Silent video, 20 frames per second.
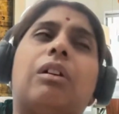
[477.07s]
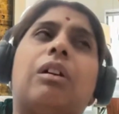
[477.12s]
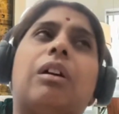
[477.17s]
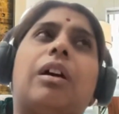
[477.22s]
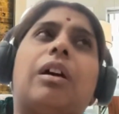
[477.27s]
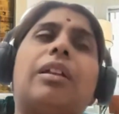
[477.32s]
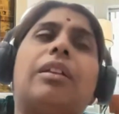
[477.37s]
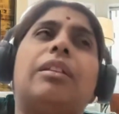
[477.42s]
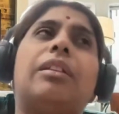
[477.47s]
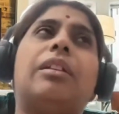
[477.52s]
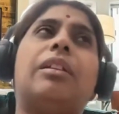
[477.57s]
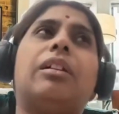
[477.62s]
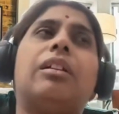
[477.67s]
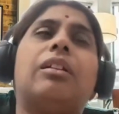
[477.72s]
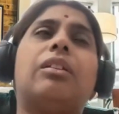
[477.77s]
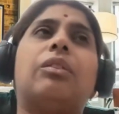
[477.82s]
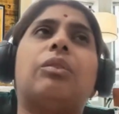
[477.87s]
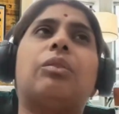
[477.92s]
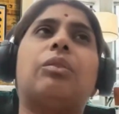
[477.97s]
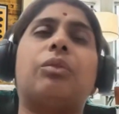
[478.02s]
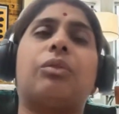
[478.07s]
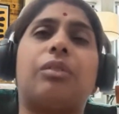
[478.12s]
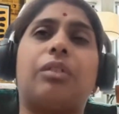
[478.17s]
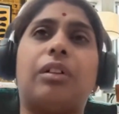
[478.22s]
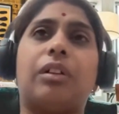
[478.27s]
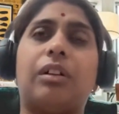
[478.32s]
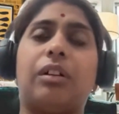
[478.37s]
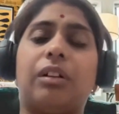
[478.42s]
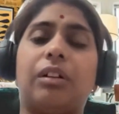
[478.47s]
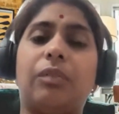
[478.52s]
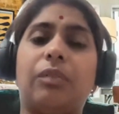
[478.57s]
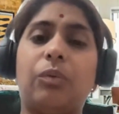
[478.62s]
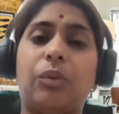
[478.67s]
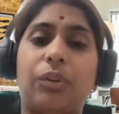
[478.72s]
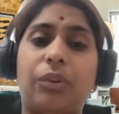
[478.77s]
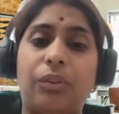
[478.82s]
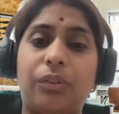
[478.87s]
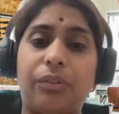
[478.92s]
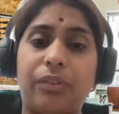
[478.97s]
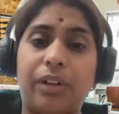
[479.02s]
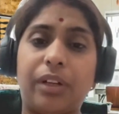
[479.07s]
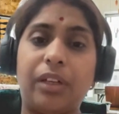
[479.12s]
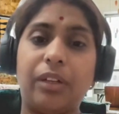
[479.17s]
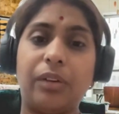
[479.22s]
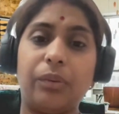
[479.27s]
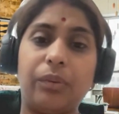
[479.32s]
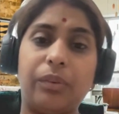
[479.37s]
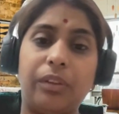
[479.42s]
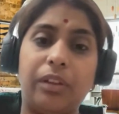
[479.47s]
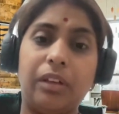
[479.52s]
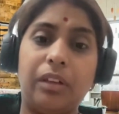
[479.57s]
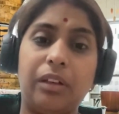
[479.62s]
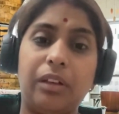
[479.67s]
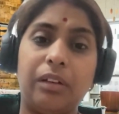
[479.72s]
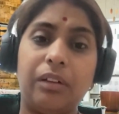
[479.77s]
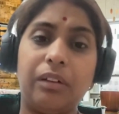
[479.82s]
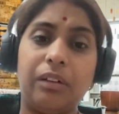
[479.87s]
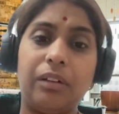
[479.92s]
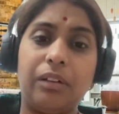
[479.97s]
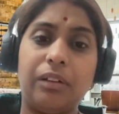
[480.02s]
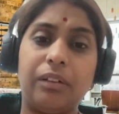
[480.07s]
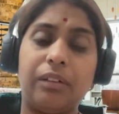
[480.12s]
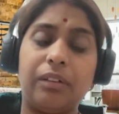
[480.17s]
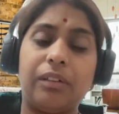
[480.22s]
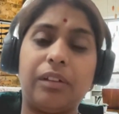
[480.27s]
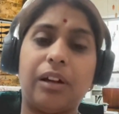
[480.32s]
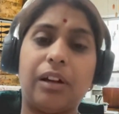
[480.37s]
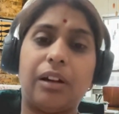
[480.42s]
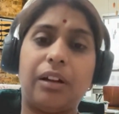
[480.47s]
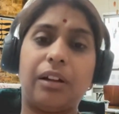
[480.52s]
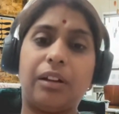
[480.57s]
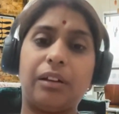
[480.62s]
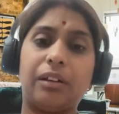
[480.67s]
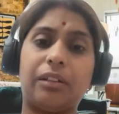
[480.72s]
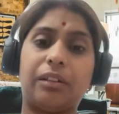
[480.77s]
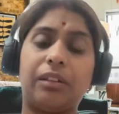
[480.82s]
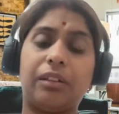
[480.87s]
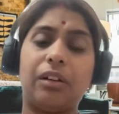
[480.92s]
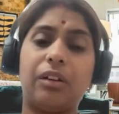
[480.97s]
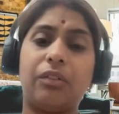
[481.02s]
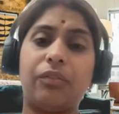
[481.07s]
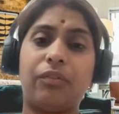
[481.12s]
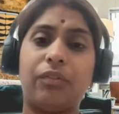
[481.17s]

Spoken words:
I think, Sushant, what you're trying to say here is that the